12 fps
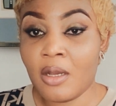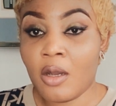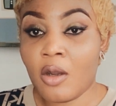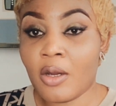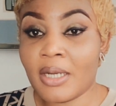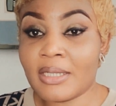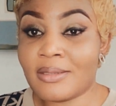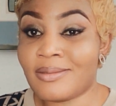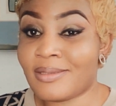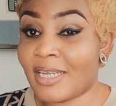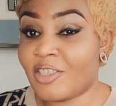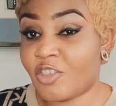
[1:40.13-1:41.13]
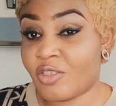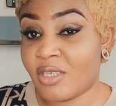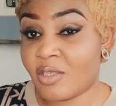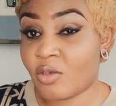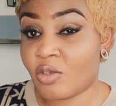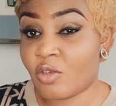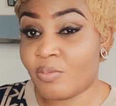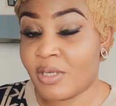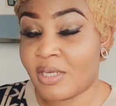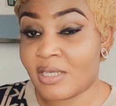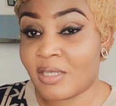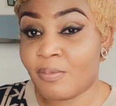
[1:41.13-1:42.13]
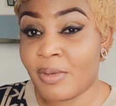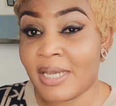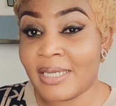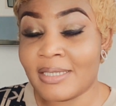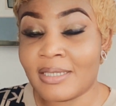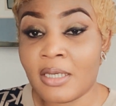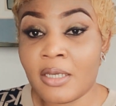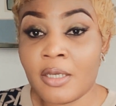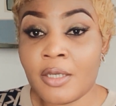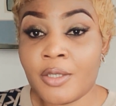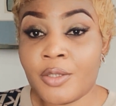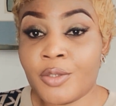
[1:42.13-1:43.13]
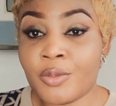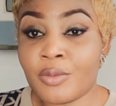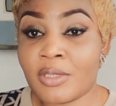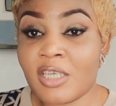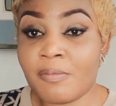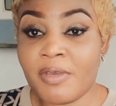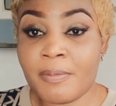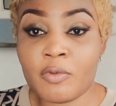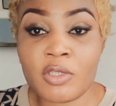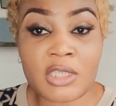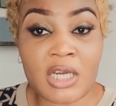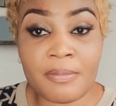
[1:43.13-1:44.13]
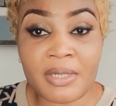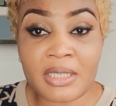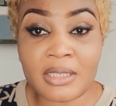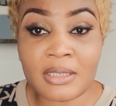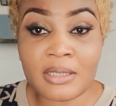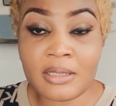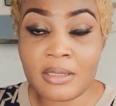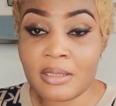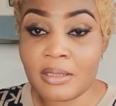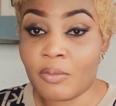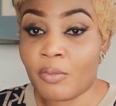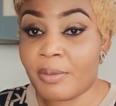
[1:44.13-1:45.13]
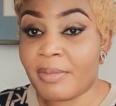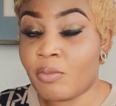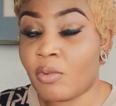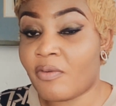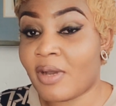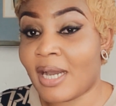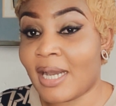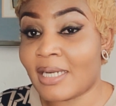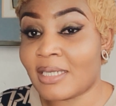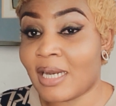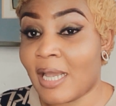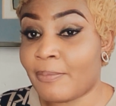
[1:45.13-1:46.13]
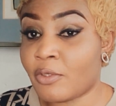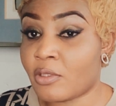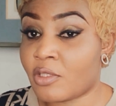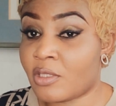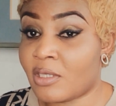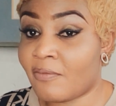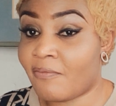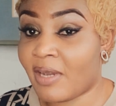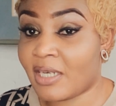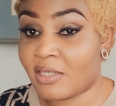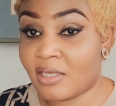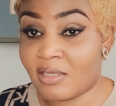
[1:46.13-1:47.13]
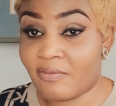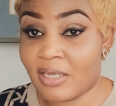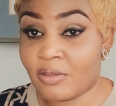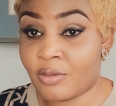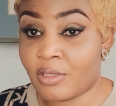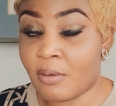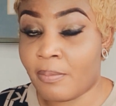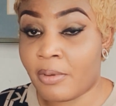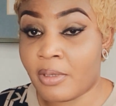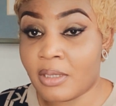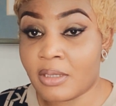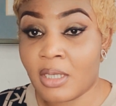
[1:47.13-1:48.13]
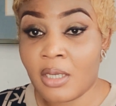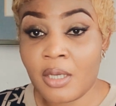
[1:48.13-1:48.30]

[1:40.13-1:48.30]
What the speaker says: On Nigerian social media space, you see people shaming women who have had liposuction and fat transferred to their butts.